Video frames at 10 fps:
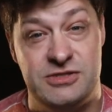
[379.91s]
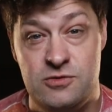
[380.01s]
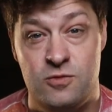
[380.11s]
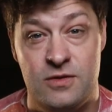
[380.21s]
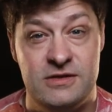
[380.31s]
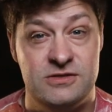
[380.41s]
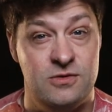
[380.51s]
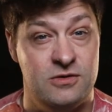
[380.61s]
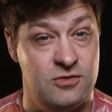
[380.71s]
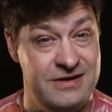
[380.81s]
two women
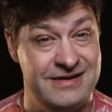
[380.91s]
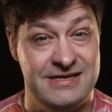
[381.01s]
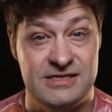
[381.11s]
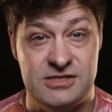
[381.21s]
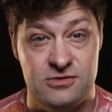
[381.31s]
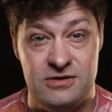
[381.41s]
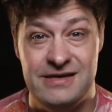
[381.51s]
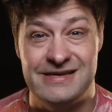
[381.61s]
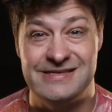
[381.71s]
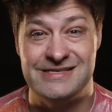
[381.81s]
to agree to
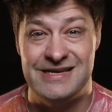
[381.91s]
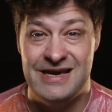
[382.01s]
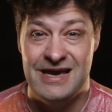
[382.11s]
disagree is